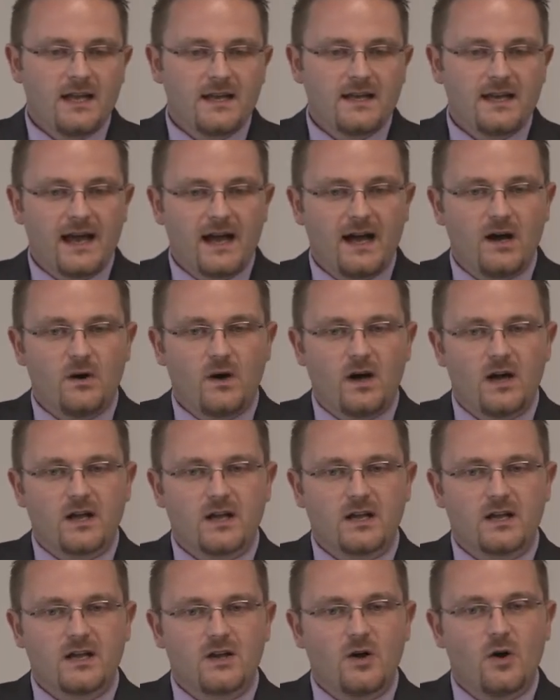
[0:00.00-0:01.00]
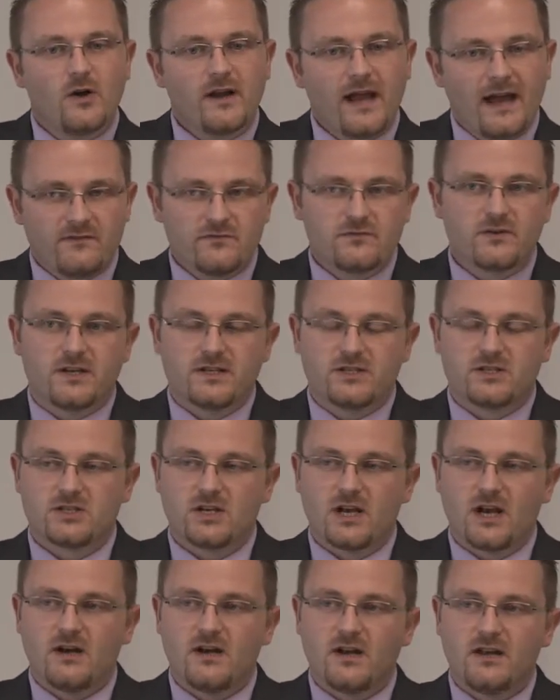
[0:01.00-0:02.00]
Now, on average,
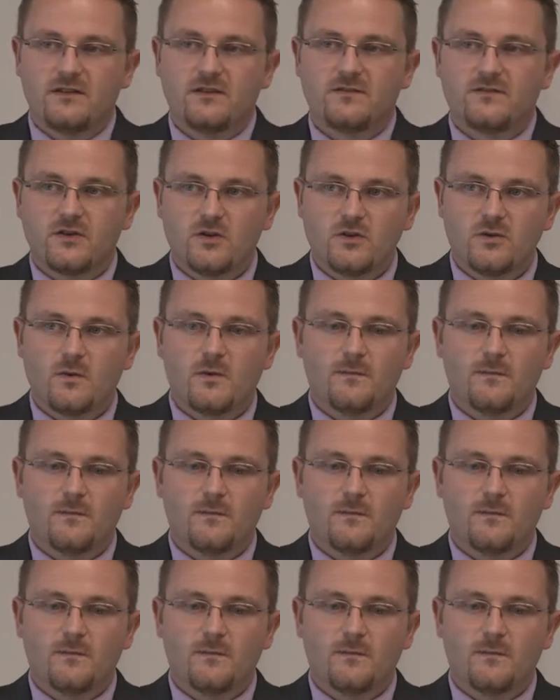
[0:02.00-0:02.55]
in the few